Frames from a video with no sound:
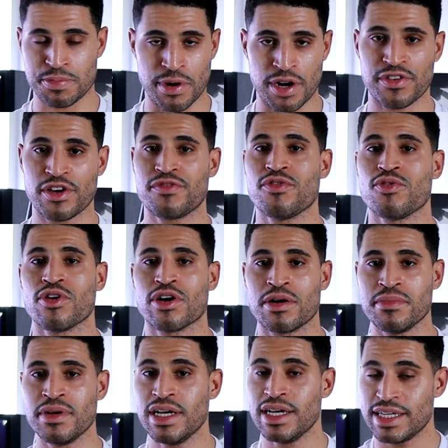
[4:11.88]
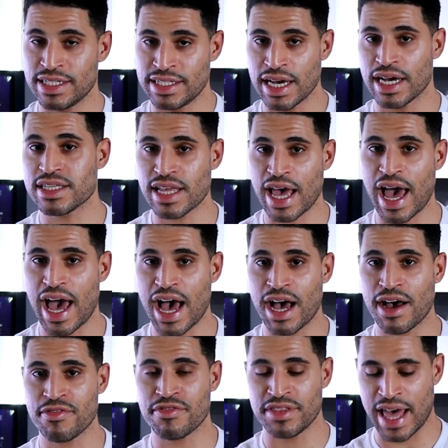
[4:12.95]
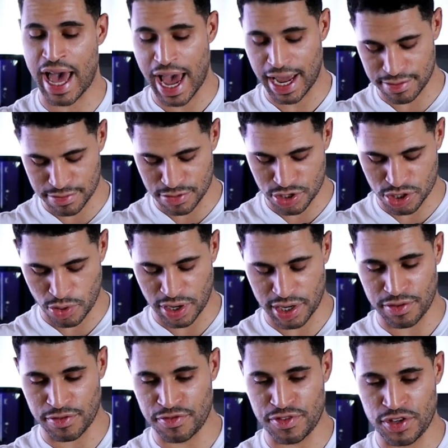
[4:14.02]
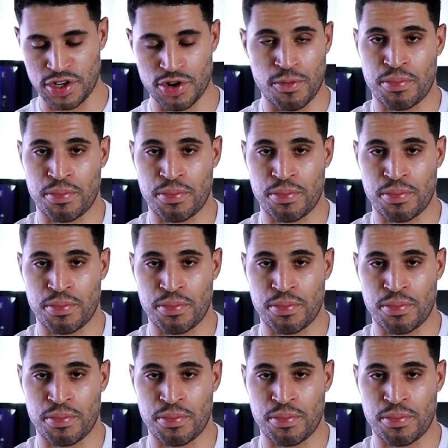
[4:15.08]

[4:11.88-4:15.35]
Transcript: perfect form, does have that sort of, you know,